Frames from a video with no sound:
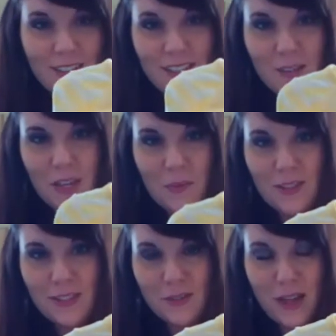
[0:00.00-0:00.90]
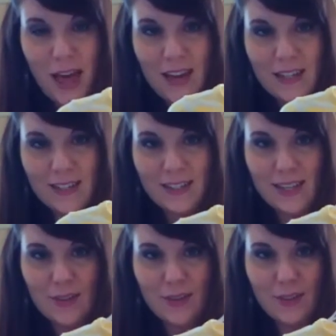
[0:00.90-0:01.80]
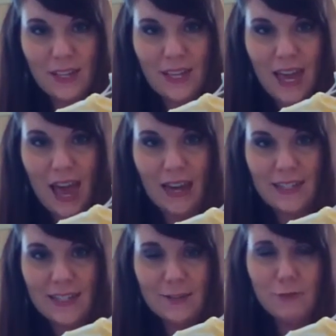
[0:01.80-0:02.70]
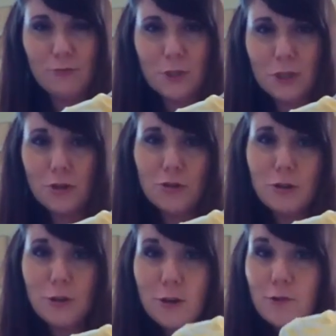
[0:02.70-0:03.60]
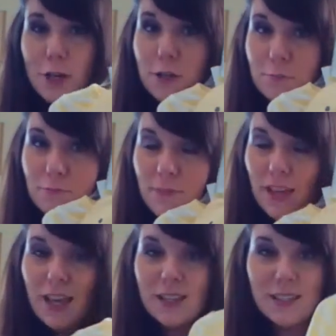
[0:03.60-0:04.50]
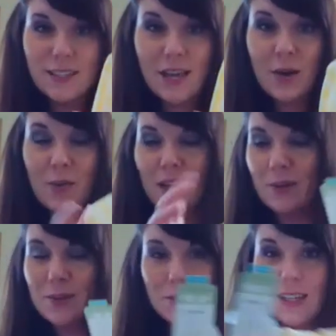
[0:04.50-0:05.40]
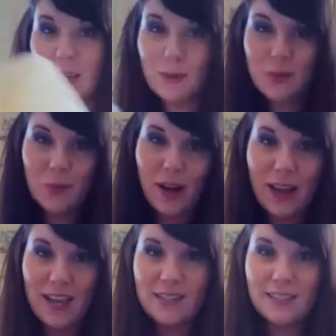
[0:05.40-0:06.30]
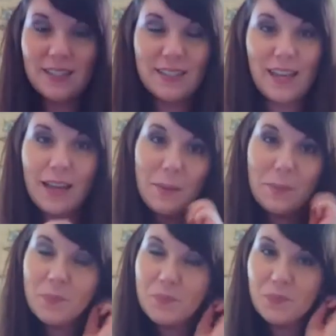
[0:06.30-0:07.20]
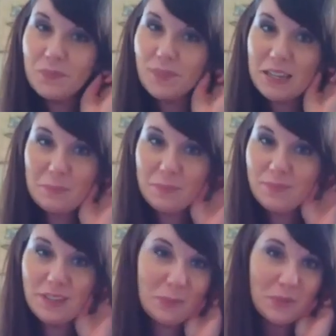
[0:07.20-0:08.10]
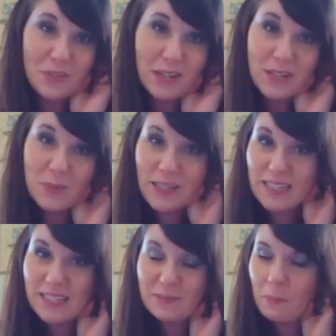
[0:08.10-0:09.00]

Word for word: Look how cute this little hat is. It's like a little ducky hat. Oh my gosh, I love it. So that was really cute surprise. Um, it, it was very sweet.